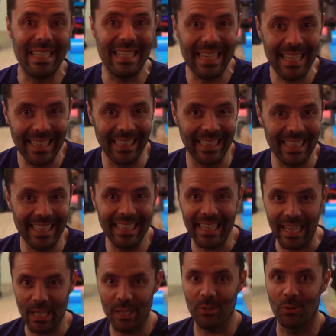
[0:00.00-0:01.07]
Nearly
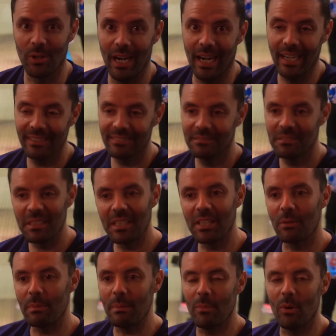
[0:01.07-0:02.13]
gets right. A
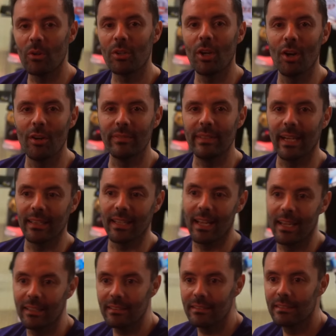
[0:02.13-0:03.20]
little bit more curved down
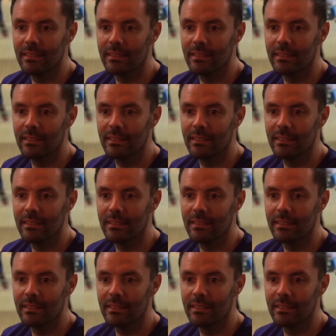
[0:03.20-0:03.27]
lane.